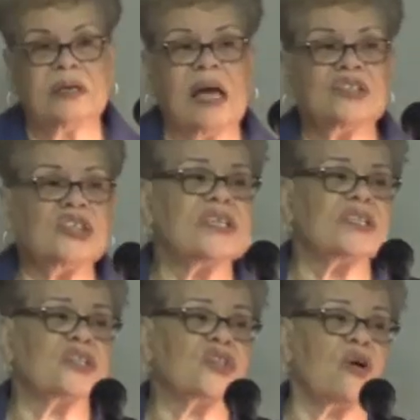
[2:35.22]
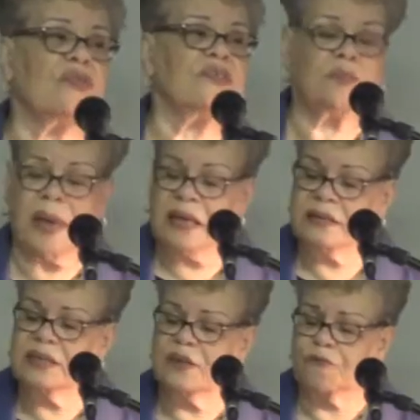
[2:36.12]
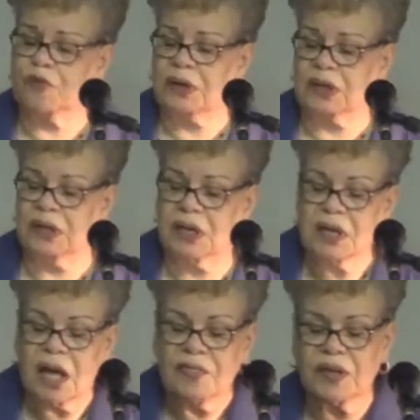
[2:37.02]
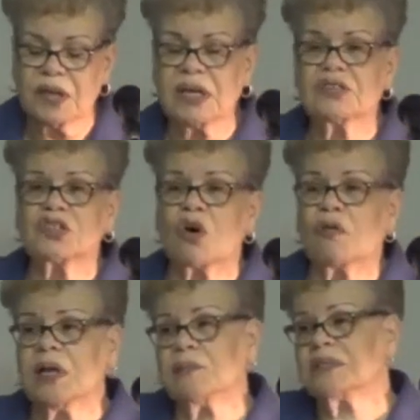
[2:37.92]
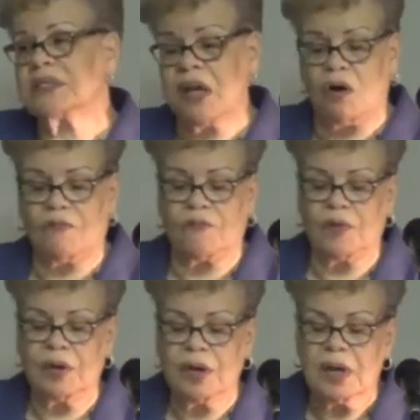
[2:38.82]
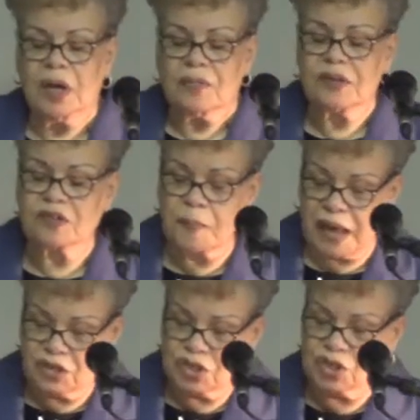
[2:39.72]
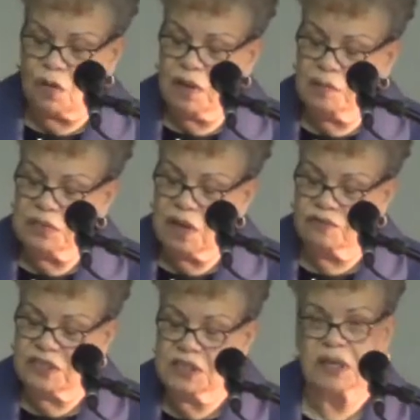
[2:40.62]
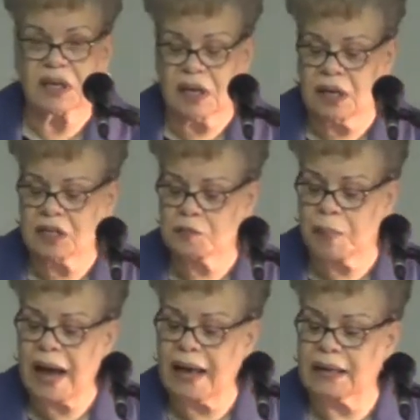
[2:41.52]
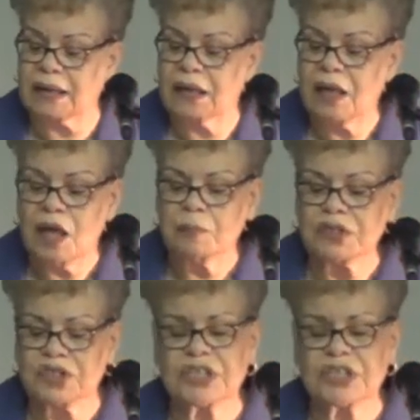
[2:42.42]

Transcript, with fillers: Now Jesus saw this man differently than he saw himself. This man just saw himself sick in his body. But mm-hmm.